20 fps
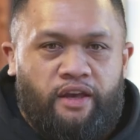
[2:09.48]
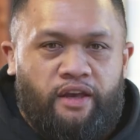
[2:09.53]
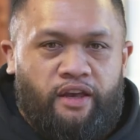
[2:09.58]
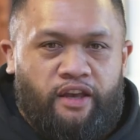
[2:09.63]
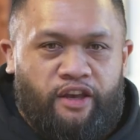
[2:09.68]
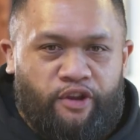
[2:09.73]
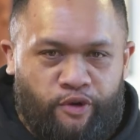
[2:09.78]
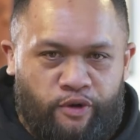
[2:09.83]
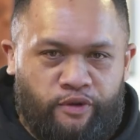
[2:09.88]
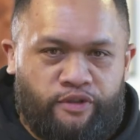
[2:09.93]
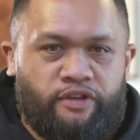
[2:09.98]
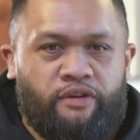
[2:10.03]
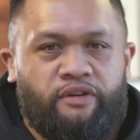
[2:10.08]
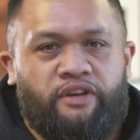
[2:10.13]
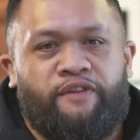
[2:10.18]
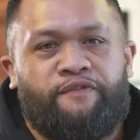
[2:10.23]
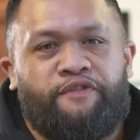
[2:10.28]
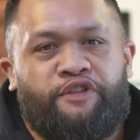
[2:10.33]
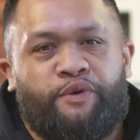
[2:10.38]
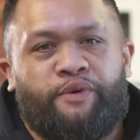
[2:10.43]
It also
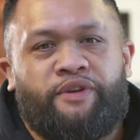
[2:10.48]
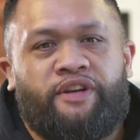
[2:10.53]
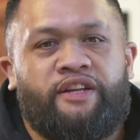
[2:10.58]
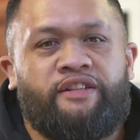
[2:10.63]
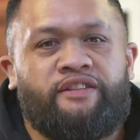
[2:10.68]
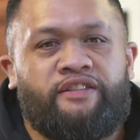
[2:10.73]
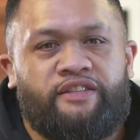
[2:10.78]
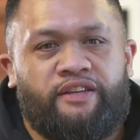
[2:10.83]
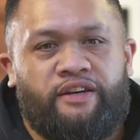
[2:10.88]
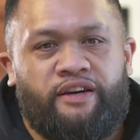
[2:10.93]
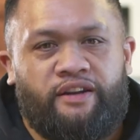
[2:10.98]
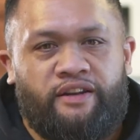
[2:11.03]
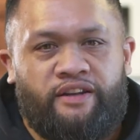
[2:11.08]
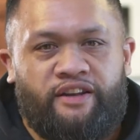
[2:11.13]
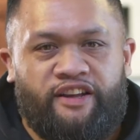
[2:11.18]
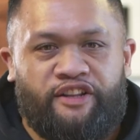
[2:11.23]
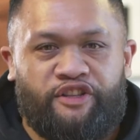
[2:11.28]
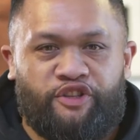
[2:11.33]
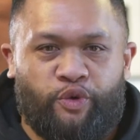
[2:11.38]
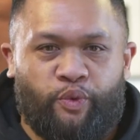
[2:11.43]
gives you an insight
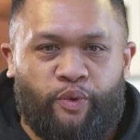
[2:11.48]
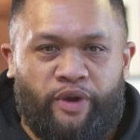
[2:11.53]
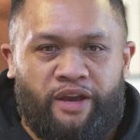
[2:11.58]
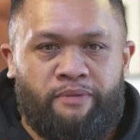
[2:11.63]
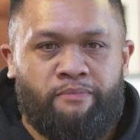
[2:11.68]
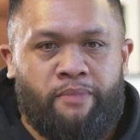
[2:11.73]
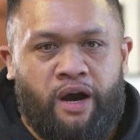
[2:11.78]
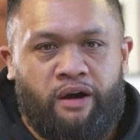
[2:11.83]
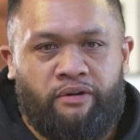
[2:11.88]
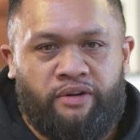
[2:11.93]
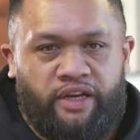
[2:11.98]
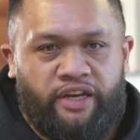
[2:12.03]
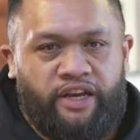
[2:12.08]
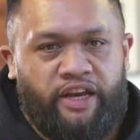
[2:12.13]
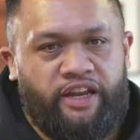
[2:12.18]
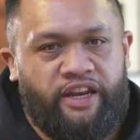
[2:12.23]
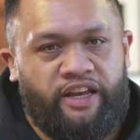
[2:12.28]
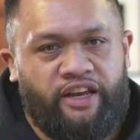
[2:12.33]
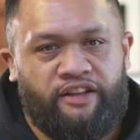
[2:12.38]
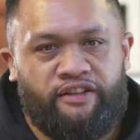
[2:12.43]
into where Māori are
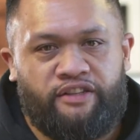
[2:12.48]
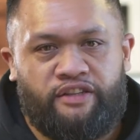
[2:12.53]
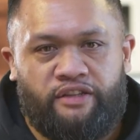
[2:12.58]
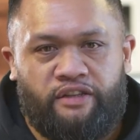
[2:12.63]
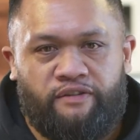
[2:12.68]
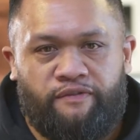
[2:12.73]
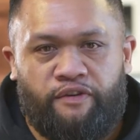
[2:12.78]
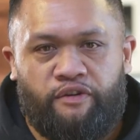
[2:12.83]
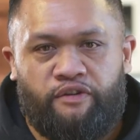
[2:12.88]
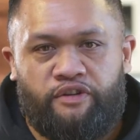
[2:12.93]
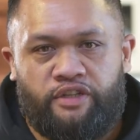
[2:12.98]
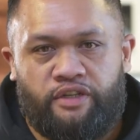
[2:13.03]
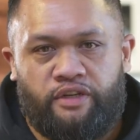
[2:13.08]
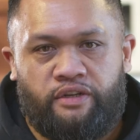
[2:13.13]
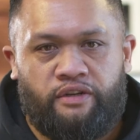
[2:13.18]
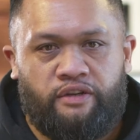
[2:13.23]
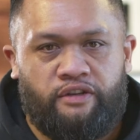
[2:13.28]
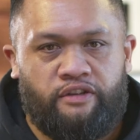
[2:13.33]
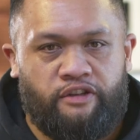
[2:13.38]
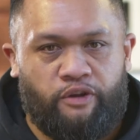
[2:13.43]
heading into the future,
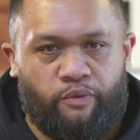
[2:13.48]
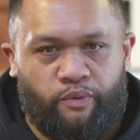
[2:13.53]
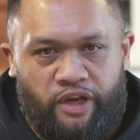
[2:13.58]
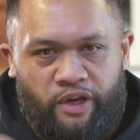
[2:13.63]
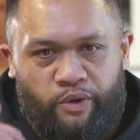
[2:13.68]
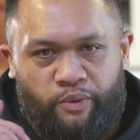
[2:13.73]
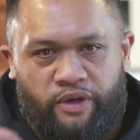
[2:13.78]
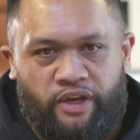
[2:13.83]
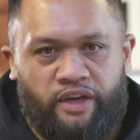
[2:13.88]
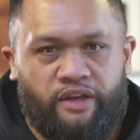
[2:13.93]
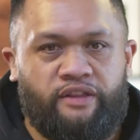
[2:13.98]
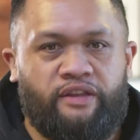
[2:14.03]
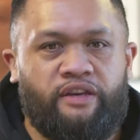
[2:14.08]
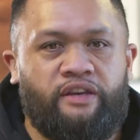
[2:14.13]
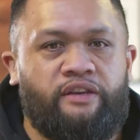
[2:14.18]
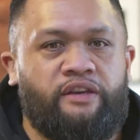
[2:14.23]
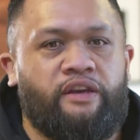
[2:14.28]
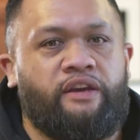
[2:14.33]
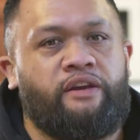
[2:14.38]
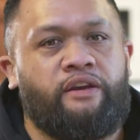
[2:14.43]
the way we are
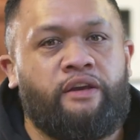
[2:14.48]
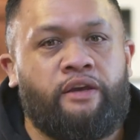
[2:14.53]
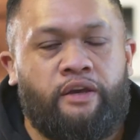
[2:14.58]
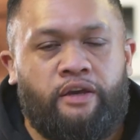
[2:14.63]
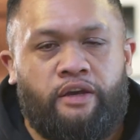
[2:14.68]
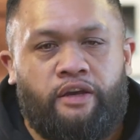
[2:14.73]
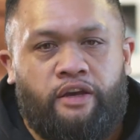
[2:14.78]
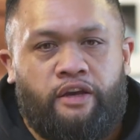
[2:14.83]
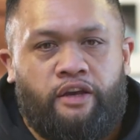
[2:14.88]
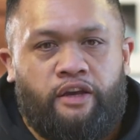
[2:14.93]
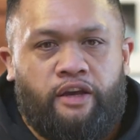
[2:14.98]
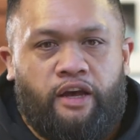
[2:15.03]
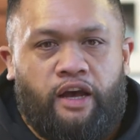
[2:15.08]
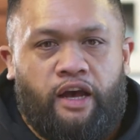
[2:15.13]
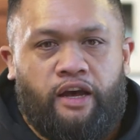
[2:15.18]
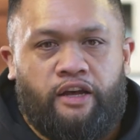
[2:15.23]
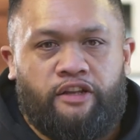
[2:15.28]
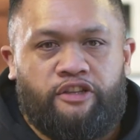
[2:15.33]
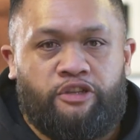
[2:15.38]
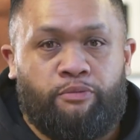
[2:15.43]
thinking
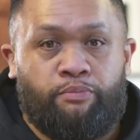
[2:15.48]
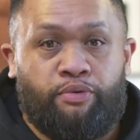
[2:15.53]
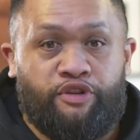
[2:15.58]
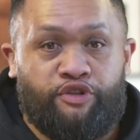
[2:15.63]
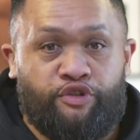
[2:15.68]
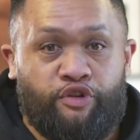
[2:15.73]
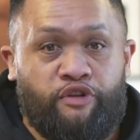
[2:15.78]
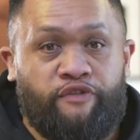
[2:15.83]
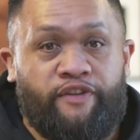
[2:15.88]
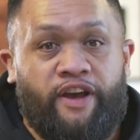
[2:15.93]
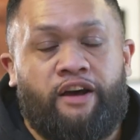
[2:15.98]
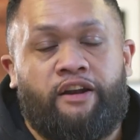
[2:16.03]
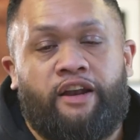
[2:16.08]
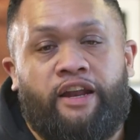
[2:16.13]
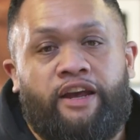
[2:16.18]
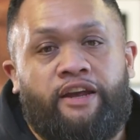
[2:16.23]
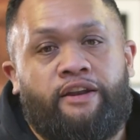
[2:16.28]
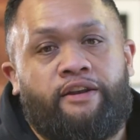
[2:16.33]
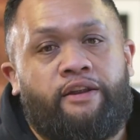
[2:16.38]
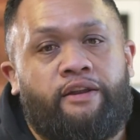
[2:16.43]
to preserve our
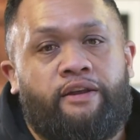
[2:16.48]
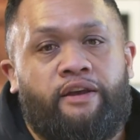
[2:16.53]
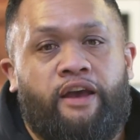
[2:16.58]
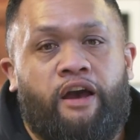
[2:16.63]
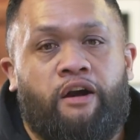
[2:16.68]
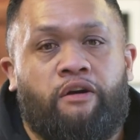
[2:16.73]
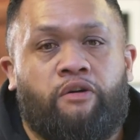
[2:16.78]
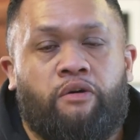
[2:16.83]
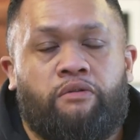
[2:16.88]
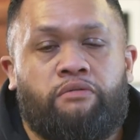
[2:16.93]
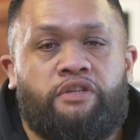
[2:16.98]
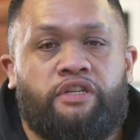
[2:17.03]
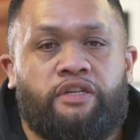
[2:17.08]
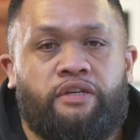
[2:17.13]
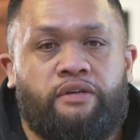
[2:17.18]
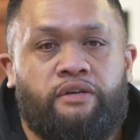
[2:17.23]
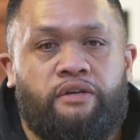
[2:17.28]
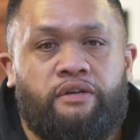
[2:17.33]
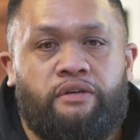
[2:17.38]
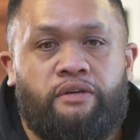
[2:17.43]
land, our
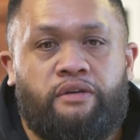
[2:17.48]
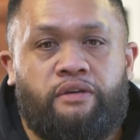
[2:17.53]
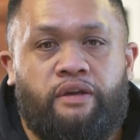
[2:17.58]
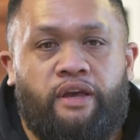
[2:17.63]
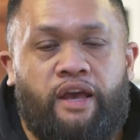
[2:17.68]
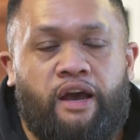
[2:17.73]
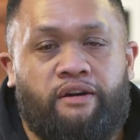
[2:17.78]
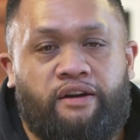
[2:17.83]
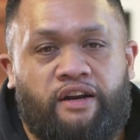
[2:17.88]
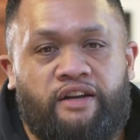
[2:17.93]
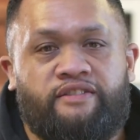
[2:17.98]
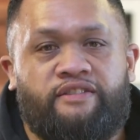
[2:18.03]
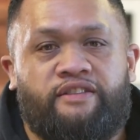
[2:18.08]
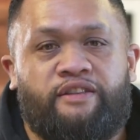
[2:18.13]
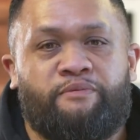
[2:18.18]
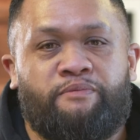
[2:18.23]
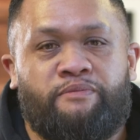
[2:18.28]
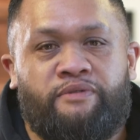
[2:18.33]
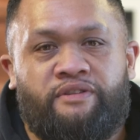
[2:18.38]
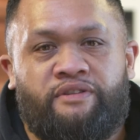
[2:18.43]
culture, our
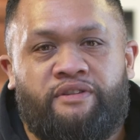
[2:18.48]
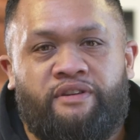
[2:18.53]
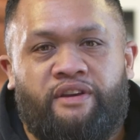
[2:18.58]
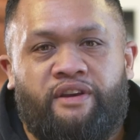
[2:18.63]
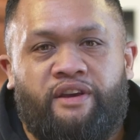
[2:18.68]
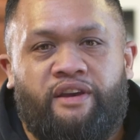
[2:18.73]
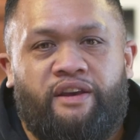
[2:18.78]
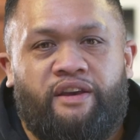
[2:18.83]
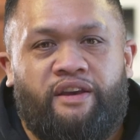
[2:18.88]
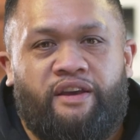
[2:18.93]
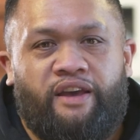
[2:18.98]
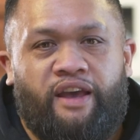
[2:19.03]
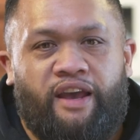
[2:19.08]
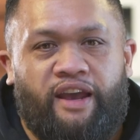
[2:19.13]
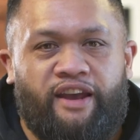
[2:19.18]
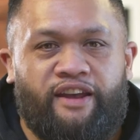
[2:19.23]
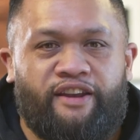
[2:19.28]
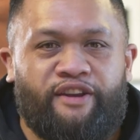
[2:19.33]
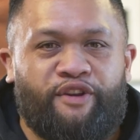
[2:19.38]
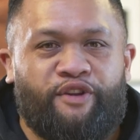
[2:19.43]
customs,
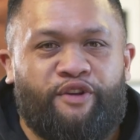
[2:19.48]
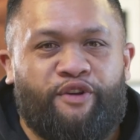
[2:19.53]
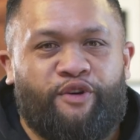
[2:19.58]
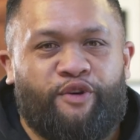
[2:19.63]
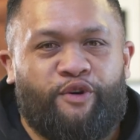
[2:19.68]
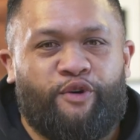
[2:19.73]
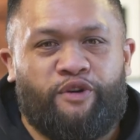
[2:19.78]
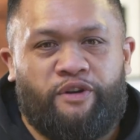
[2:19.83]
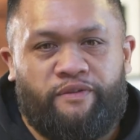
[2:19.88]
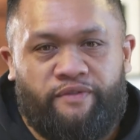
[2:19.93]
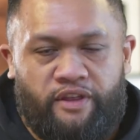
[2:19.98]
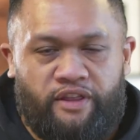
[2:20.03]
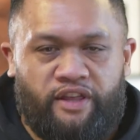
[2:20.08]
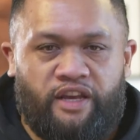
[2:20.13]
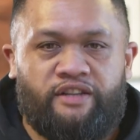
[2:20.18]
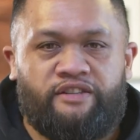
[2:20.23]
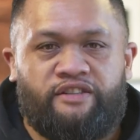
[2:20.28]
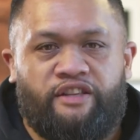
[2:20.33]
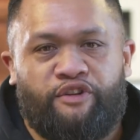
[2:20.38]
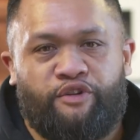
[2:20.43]
and all of the
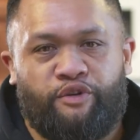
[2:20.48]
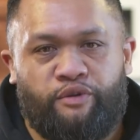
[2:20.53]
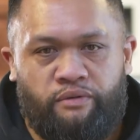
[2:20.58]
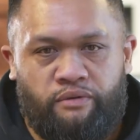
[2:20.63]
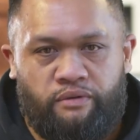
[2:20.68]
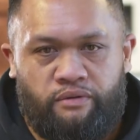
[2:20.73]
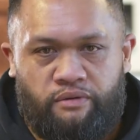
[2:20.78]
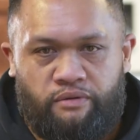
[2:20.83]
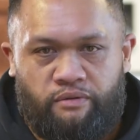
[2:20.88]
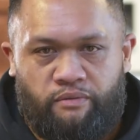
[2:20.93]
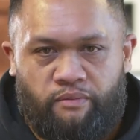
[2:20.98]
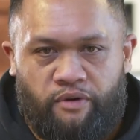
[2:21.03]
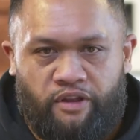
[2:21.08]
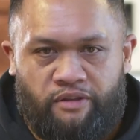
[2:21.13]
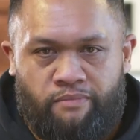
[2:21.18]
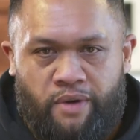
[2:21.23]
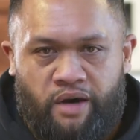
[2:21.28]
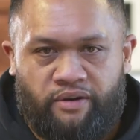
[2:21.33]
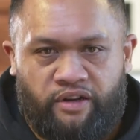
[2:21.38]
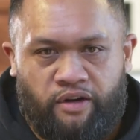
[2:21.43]
things to do
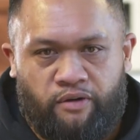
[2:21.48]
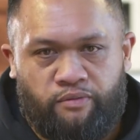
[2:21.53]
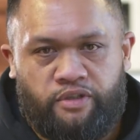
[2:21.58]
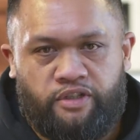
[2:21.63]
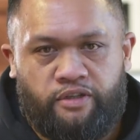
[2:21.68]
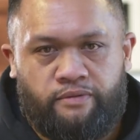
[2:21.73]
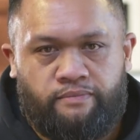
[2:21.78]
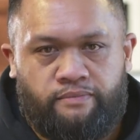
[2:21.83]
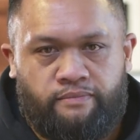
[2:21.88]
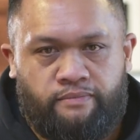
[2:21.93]
with Māori culture.